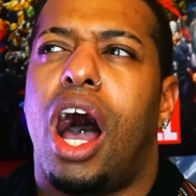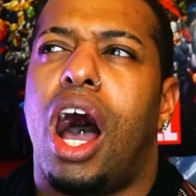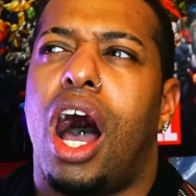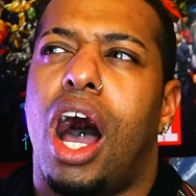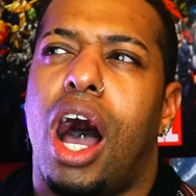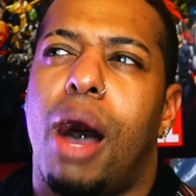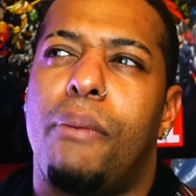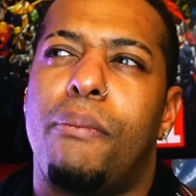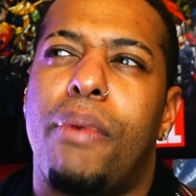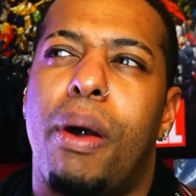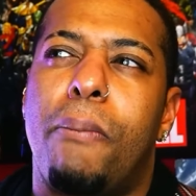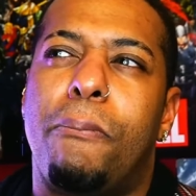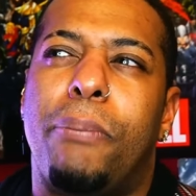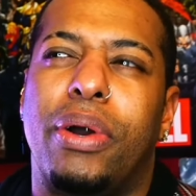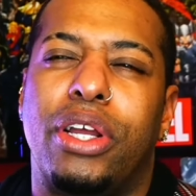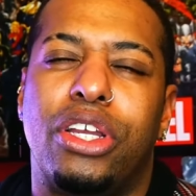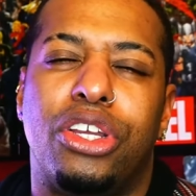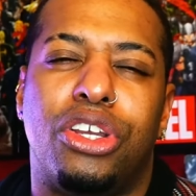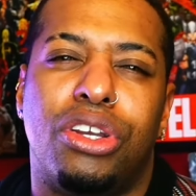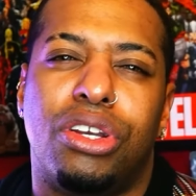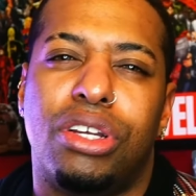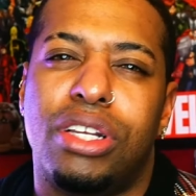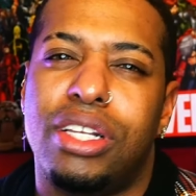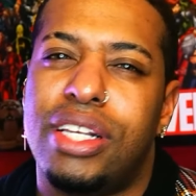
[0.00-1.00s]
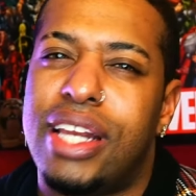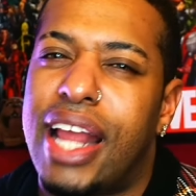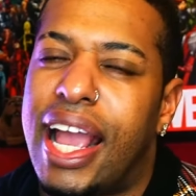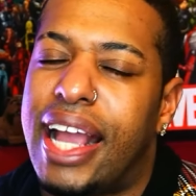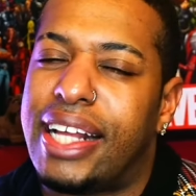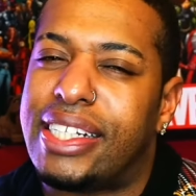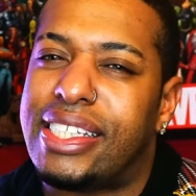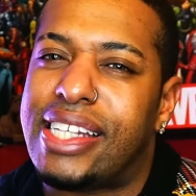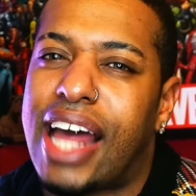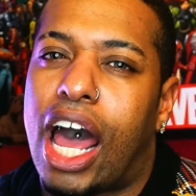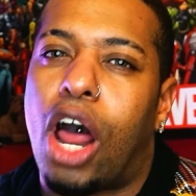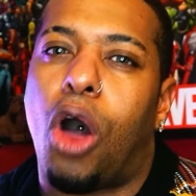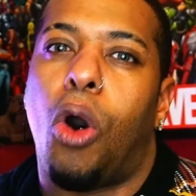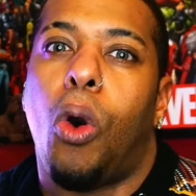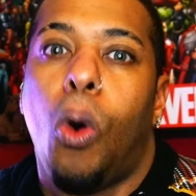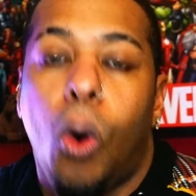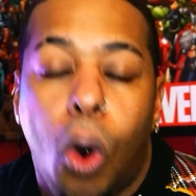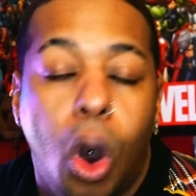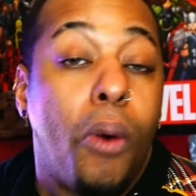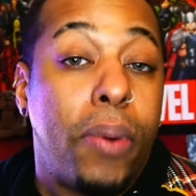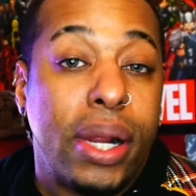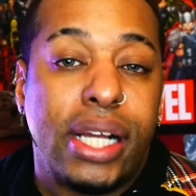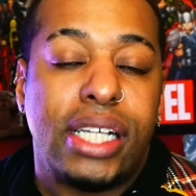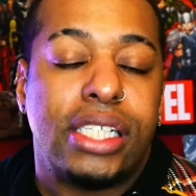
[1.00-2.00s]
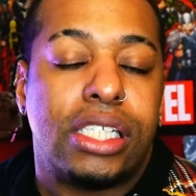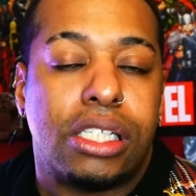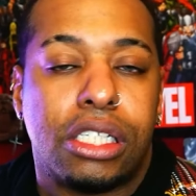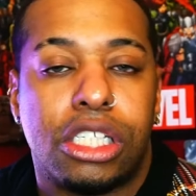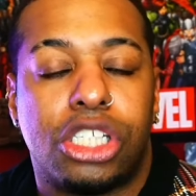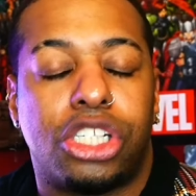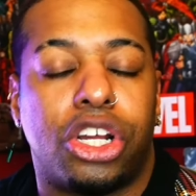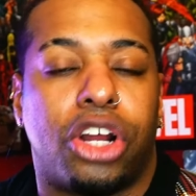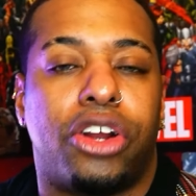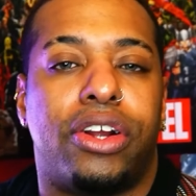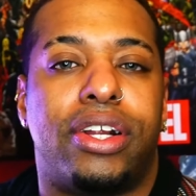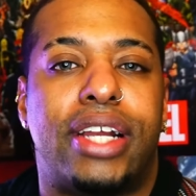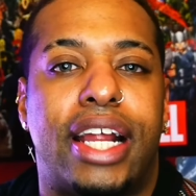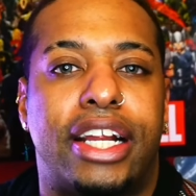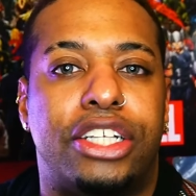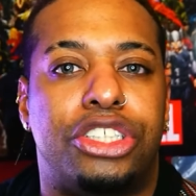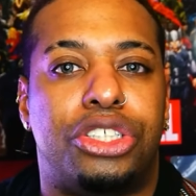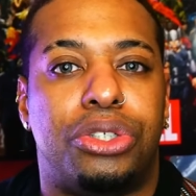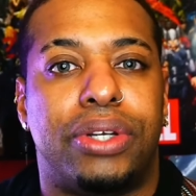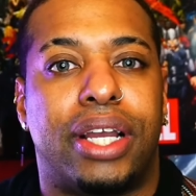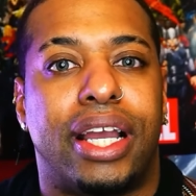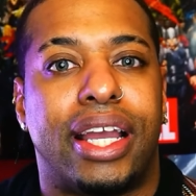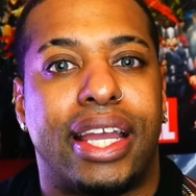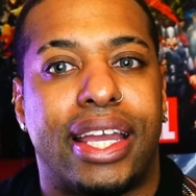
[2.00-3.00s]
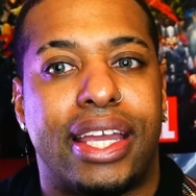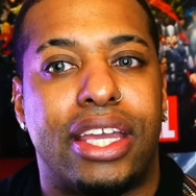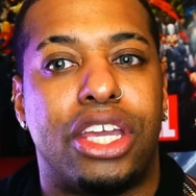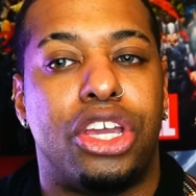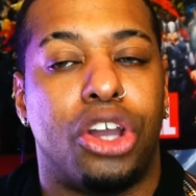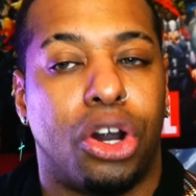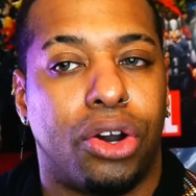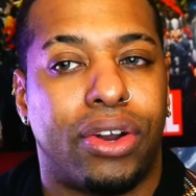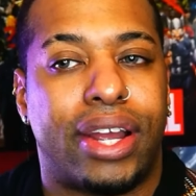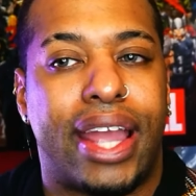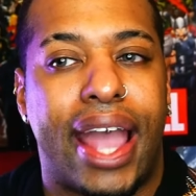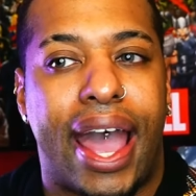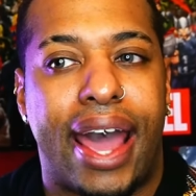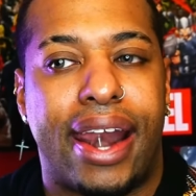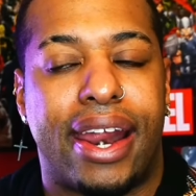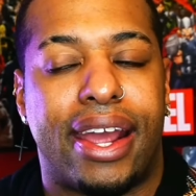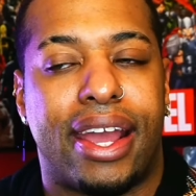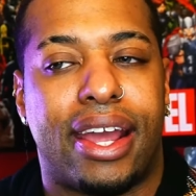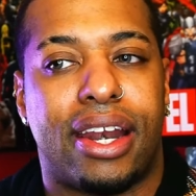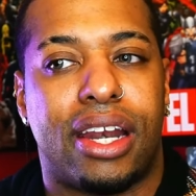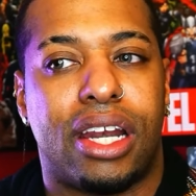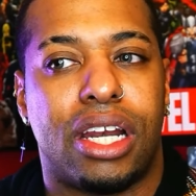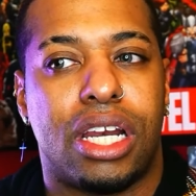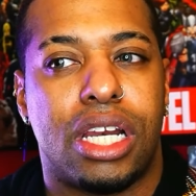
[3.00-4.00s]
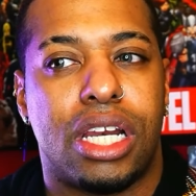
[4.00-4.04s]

But it's not always certain that you'll get it,